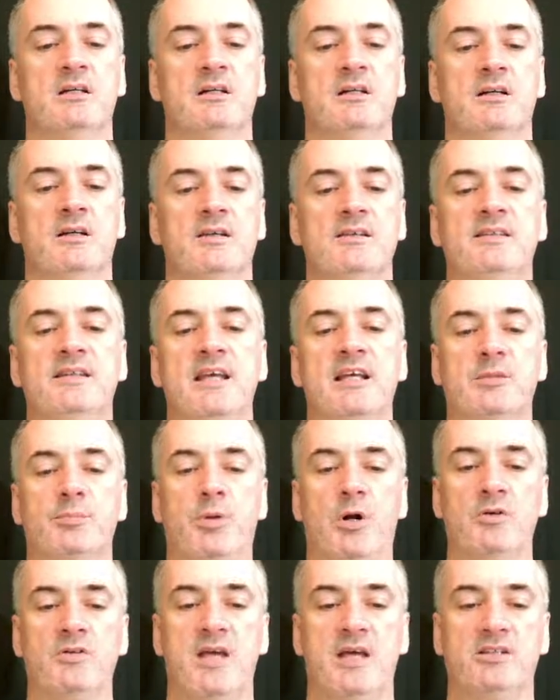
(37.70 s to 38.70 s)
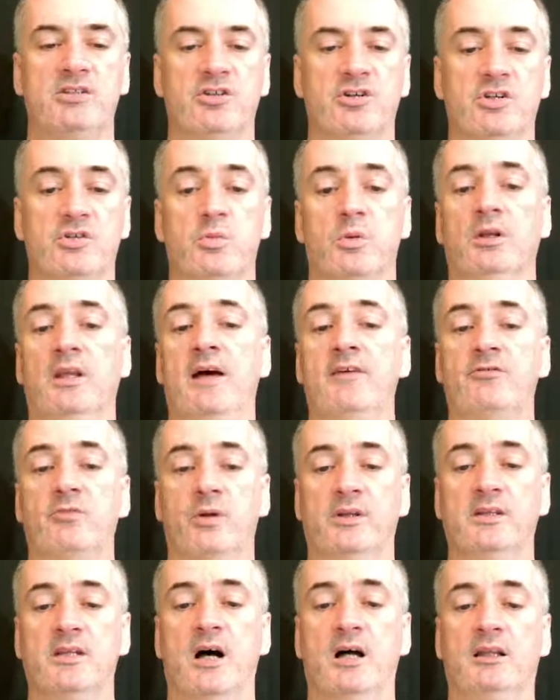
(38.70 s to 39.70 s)
Six protesters were left
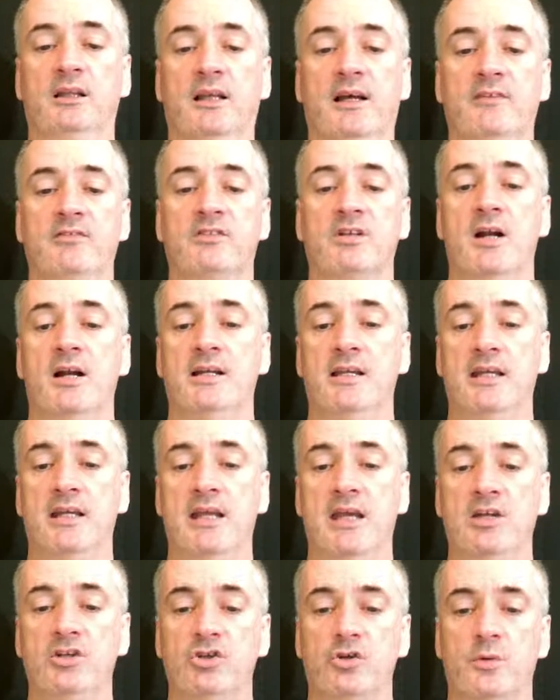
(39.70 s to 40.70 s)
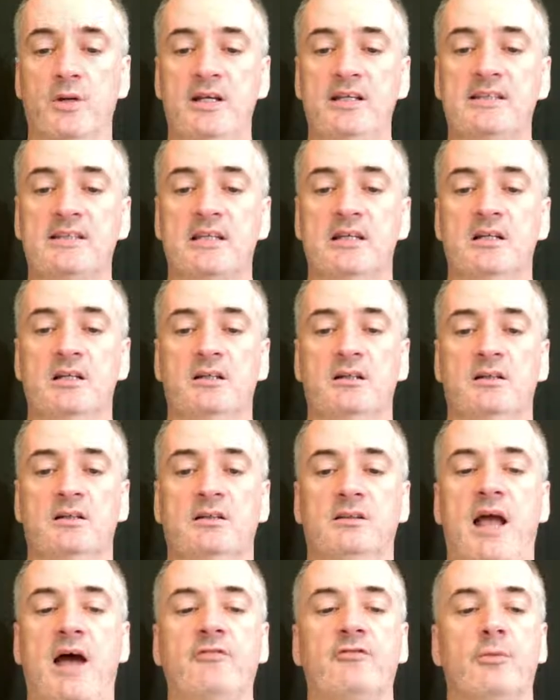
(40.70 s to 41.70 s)
with non-life-threatening injuries
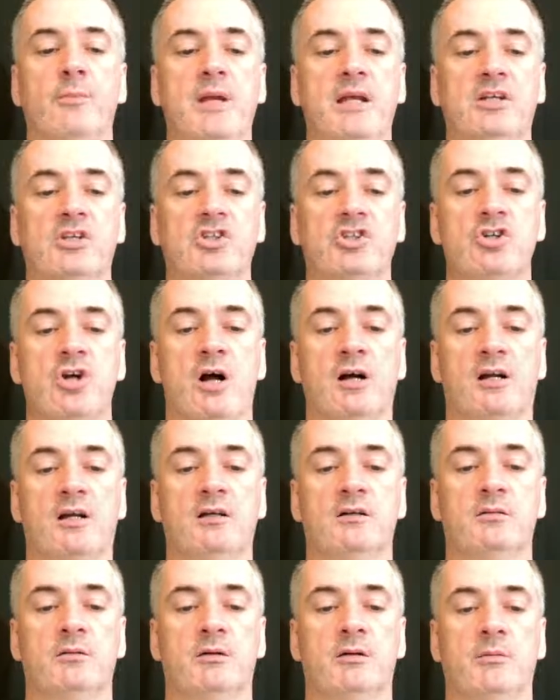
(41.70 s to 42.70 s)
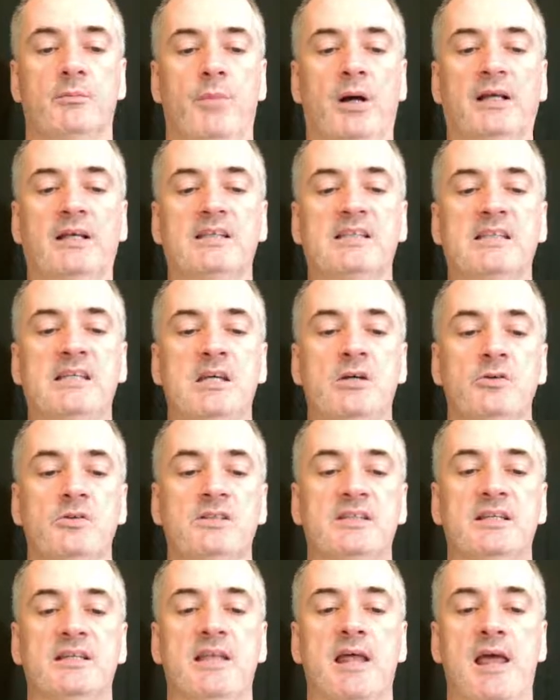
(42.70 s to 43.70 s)
after being struck by Casillo's
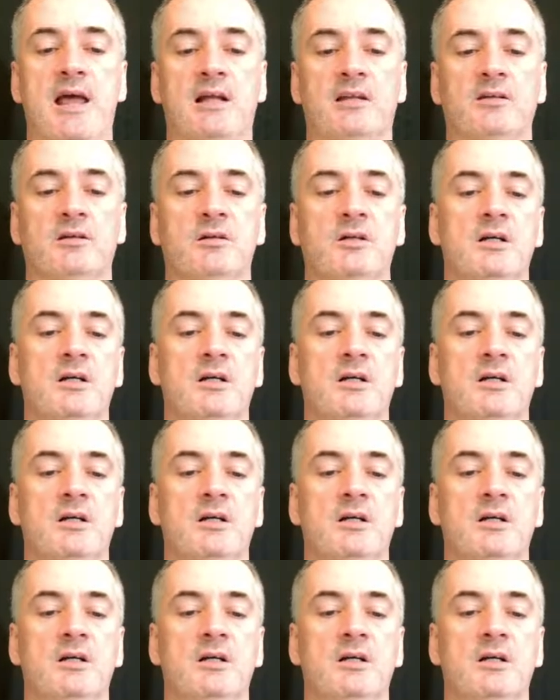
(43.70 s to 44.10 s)
sedan.